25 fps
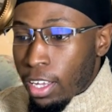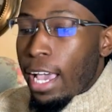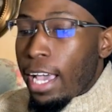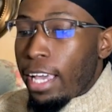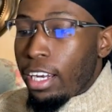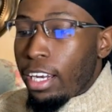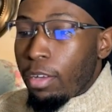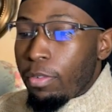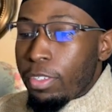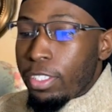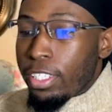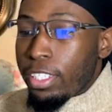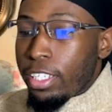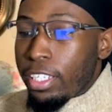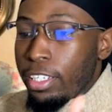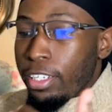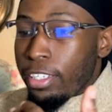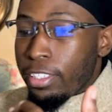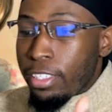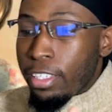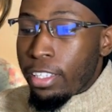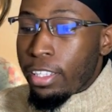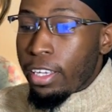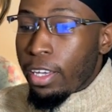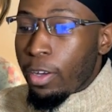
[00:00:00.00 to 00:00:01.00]
And obviously the
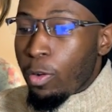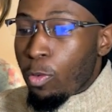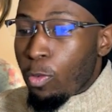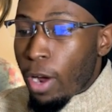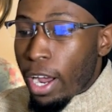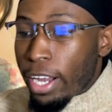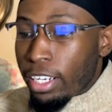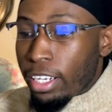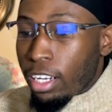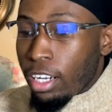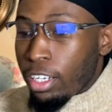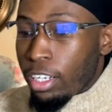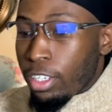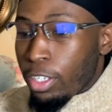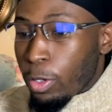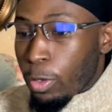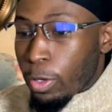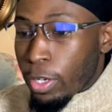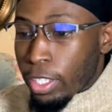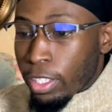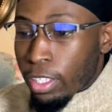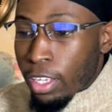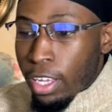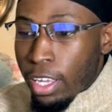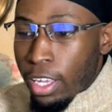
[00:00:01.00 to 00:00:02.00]
CTA right under
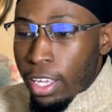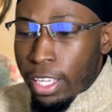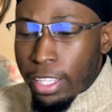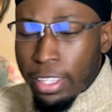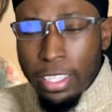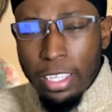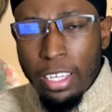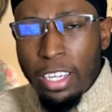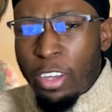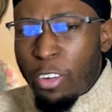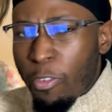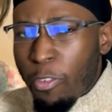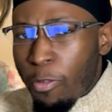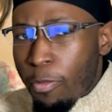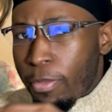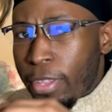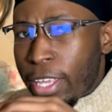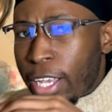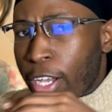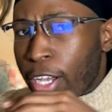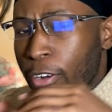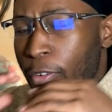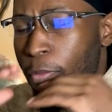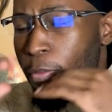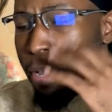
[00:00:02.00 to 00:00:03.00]
it. They
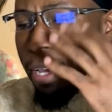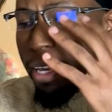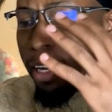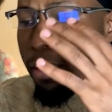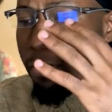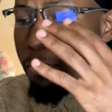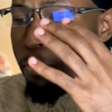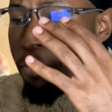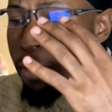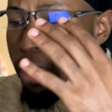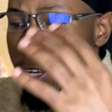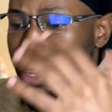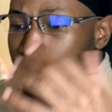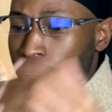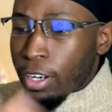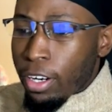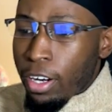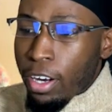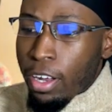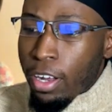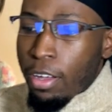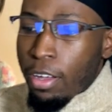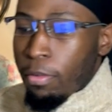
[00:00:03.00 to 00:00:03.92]
could have made it bigger.